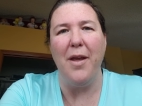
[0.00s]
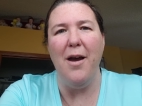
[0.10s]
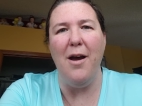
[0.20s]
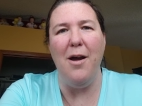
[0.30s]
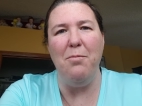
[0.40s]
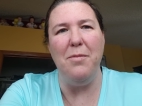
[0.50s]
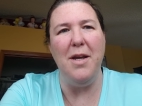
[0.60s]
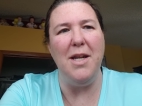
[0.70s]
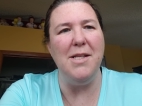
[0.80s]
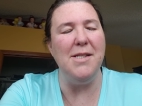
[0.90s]
Um,
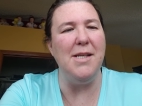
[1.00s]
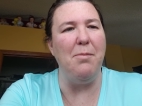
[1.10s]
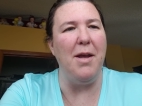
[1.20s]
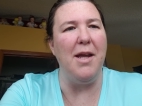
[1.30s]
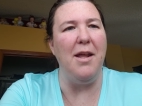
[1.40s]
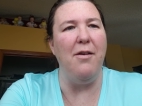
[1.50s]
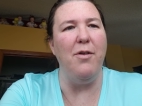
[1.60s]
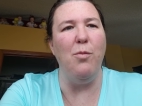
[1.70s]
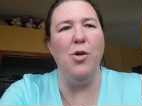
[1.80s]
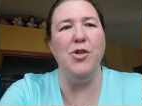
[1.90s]
they didn't seem like any of
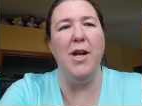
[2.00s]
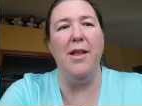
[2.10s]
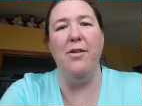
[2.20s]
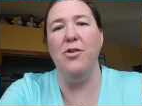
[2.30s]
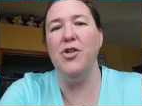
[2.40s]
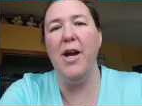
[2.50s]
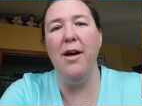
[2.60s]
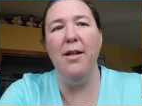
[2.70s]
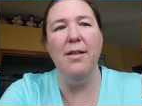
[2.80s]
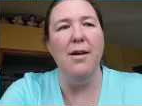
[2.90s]
them were shedding their
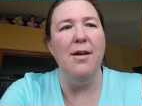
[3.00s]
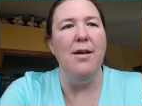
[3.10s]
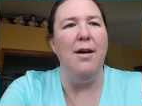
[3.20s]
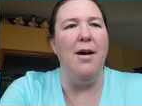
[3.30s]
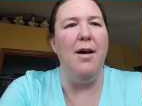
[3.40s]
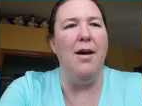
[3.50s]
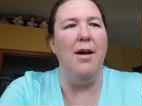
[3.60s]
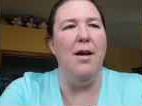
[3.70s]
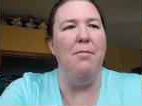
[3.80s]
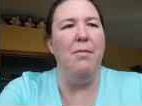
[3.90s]
shell.
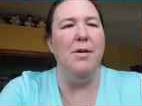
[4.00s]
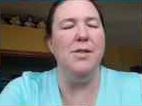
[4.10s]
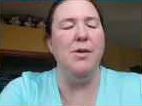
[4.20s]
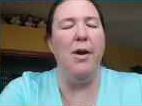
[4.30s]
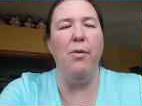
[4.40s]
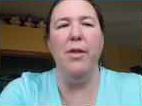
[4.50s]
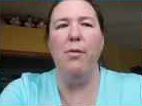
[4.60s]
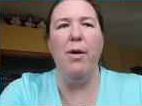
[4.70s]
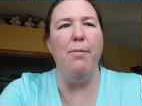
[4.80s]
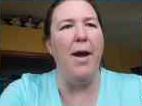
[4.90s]
Uh, so I really
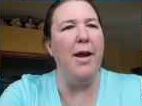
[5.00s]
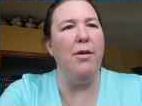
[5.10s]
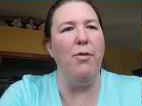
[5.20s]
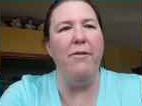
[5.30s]
went back and